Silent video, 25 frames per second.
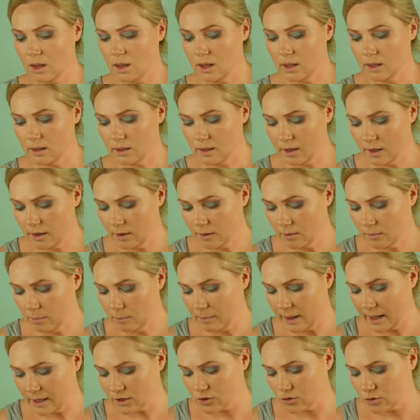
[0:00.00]
And then
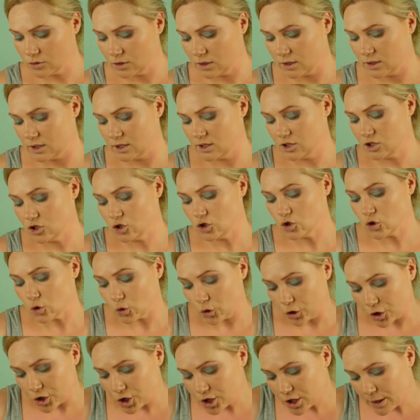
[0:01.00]
back to the
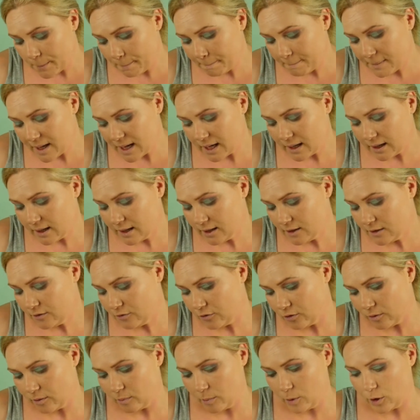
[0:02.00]
Distortion palette
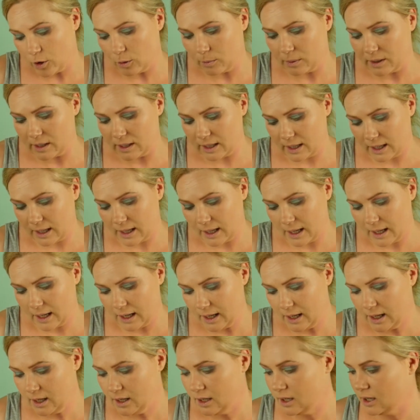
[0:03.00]
from Urban
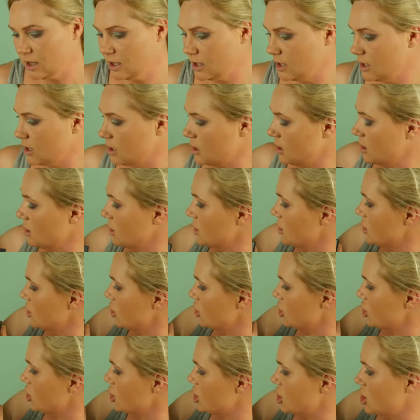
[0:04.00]
Decay,
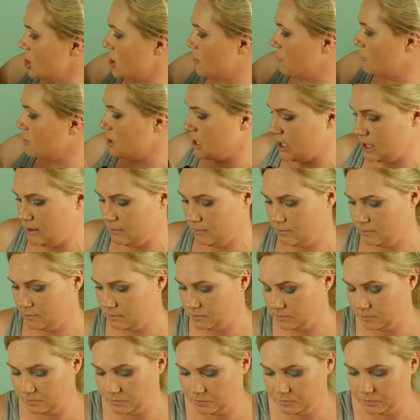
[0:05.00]
Shifty.
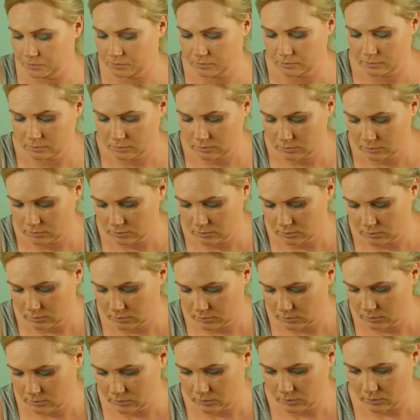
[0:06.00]
I
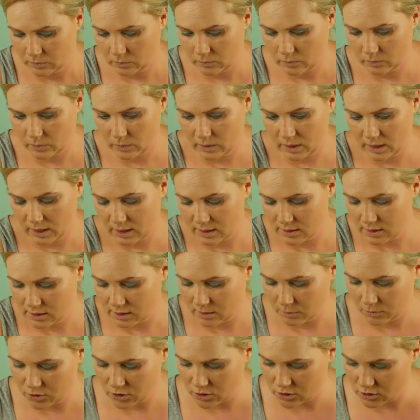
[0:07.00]
guess
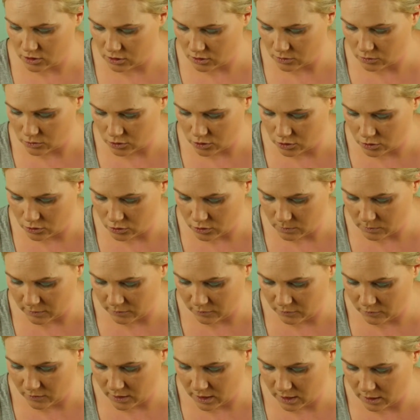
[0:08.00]
I'm just going to use my
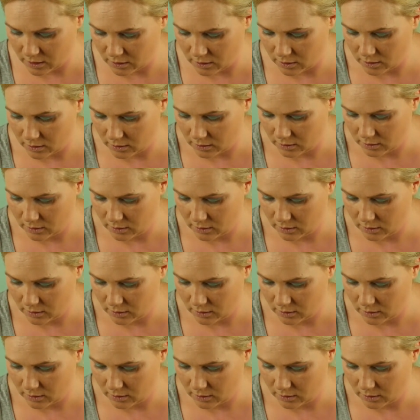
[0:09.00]
finger.